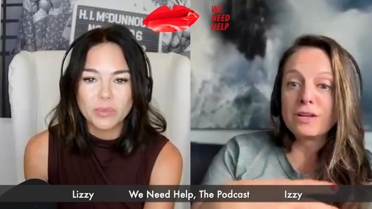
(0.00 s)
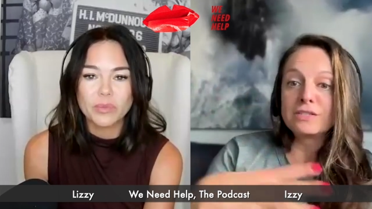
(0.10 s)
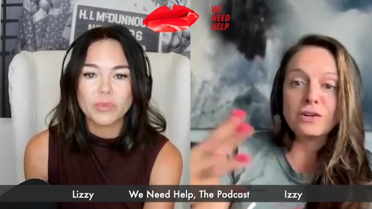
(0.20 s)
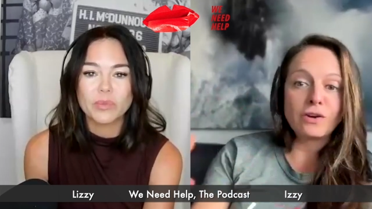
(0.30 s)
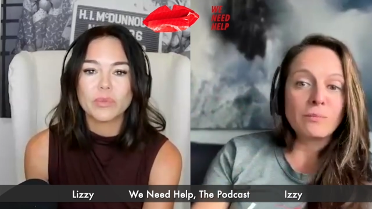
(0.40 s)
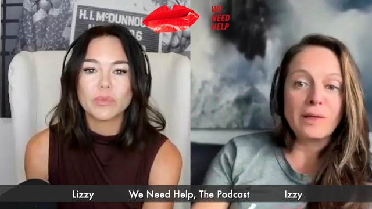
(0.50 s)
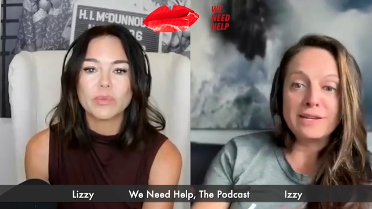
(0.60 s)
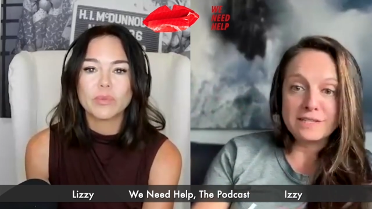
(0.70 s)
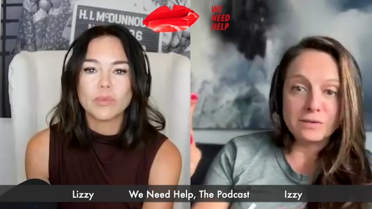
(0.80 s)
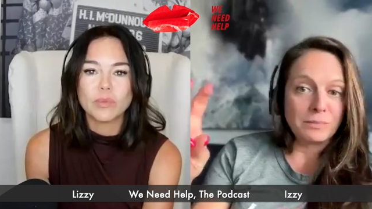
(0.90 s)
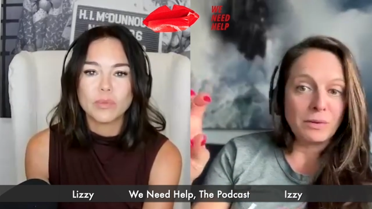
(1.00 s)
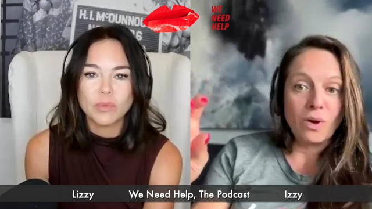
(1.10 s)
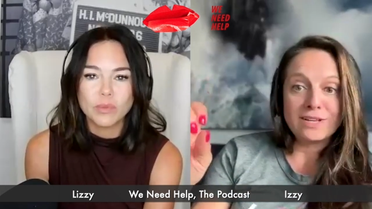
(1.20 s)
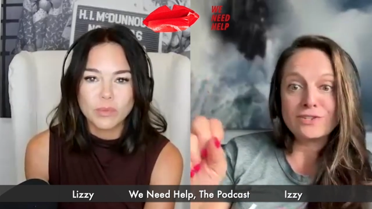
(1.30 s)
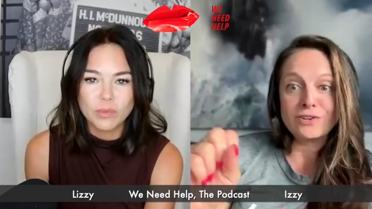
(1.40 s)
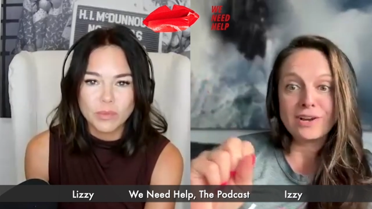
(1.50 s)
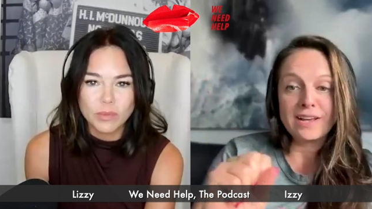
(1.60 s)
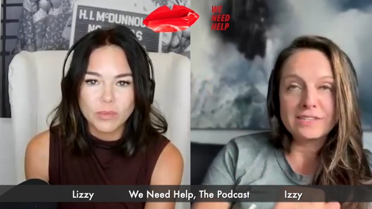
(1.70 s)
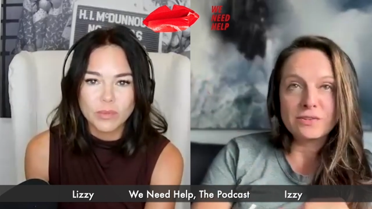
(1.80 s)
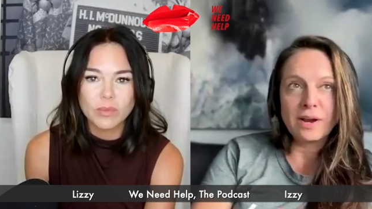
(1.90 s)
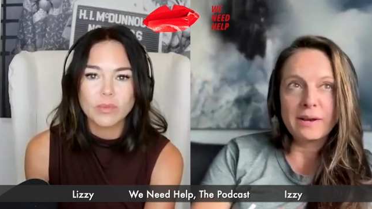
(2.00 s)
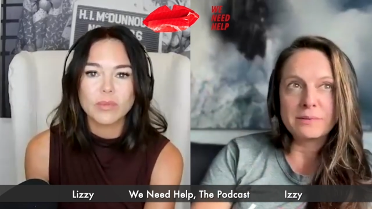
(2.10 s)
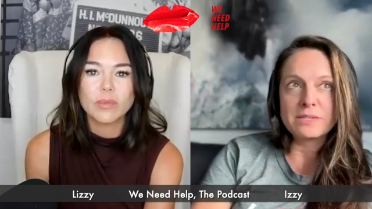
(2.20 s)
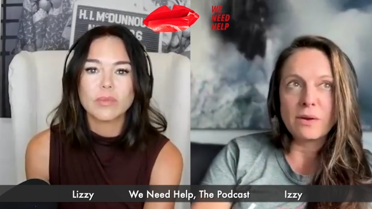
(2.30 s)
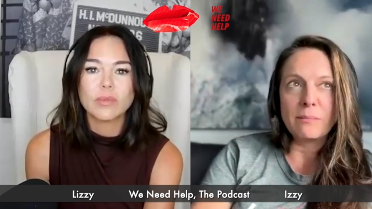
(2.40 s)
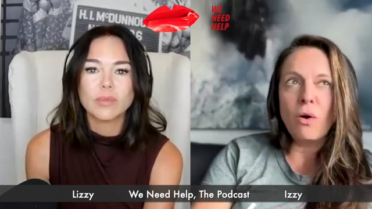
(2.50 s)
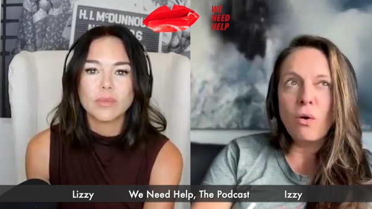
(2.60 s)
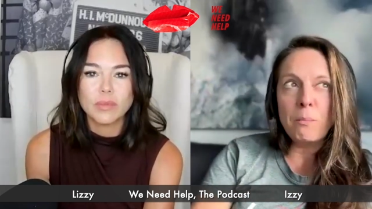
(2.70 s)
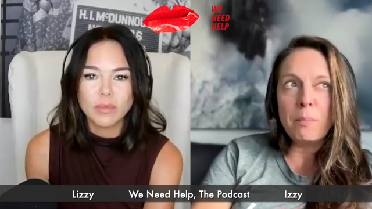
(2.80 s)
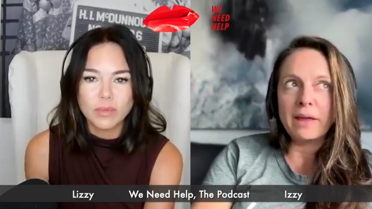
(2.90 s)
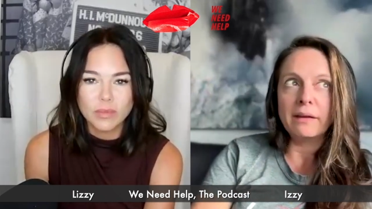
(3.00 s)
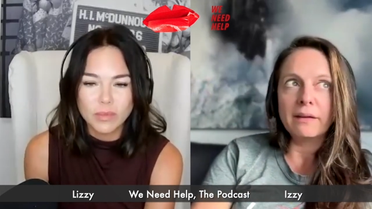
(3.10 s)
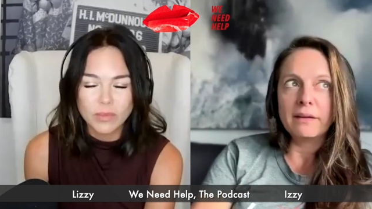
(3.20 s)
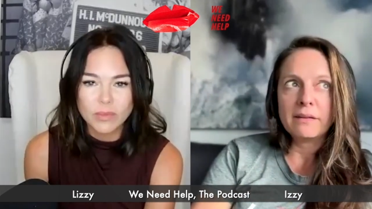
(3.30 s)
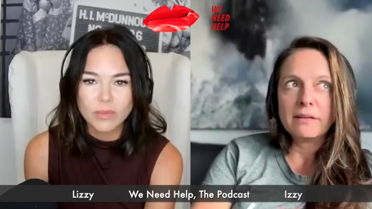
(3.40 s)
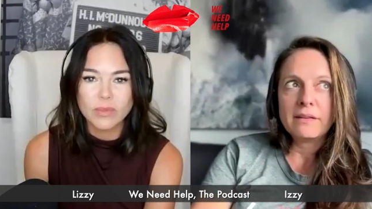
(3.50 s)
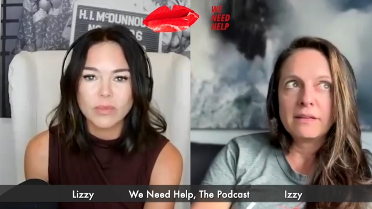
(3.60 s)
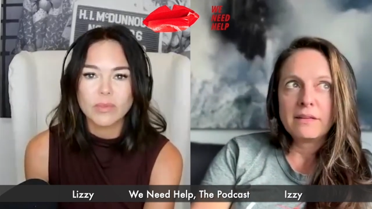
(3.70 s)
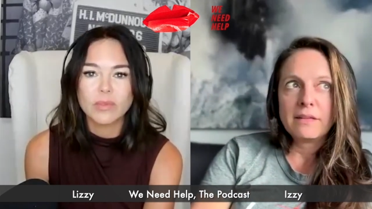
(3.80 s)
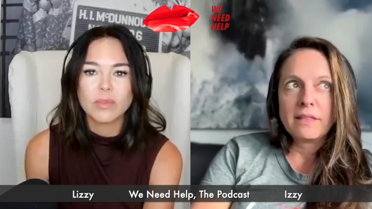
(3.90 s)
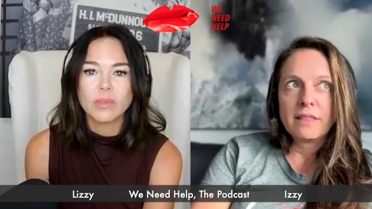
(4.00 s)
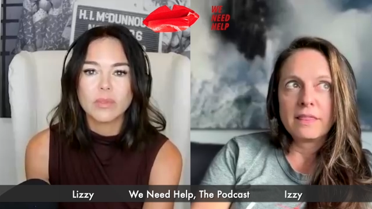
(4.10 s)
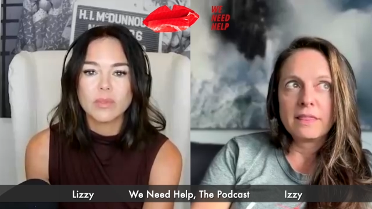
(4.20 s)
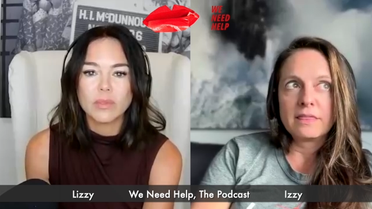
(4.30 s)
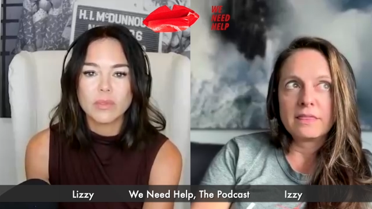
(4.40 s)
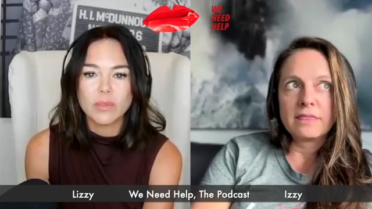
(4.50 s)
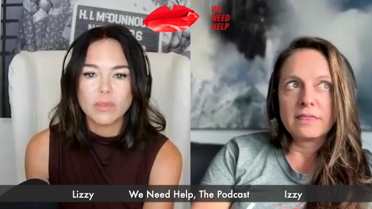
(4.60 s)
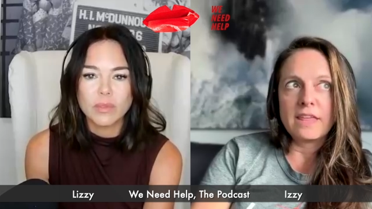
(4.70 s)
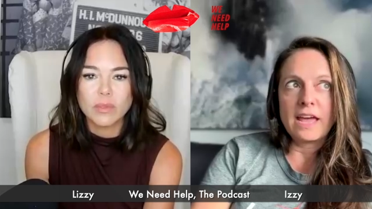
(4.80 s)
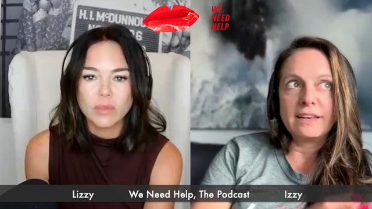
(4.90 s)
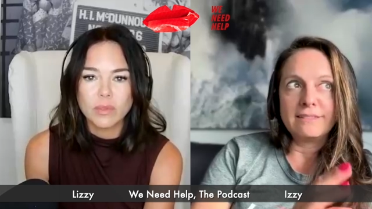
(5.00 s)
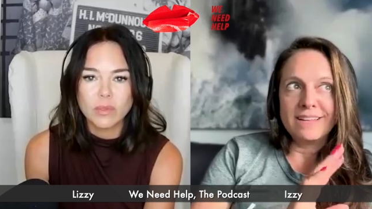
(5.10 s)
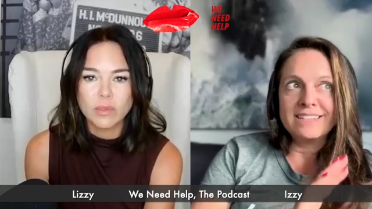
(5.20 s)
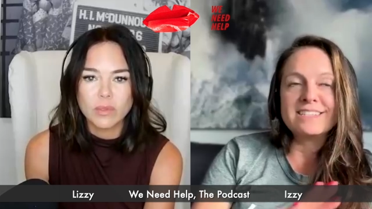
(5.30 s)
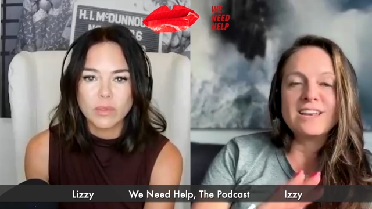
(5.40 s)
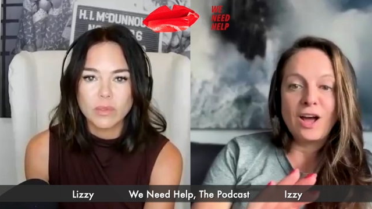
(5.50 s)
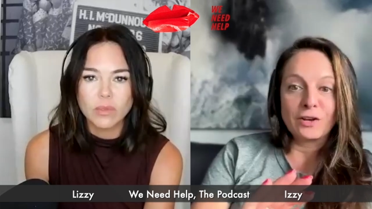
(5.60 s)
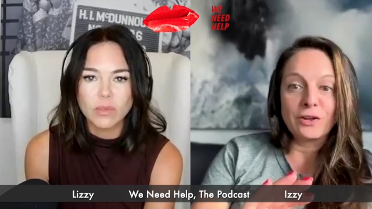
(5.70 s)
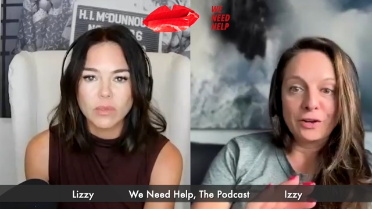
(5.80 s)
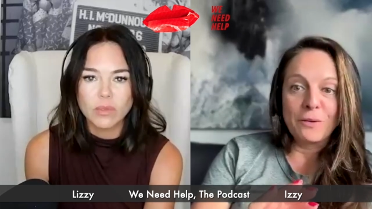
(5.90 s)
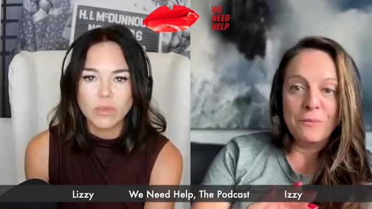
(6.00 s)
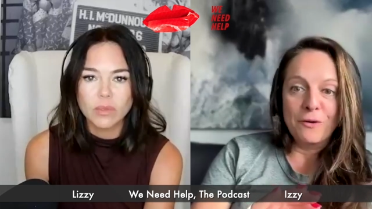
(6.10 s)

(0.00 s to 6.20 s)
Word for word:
Speaker 1: because europe likes to be westernized right so i'm hoping that it's not going to come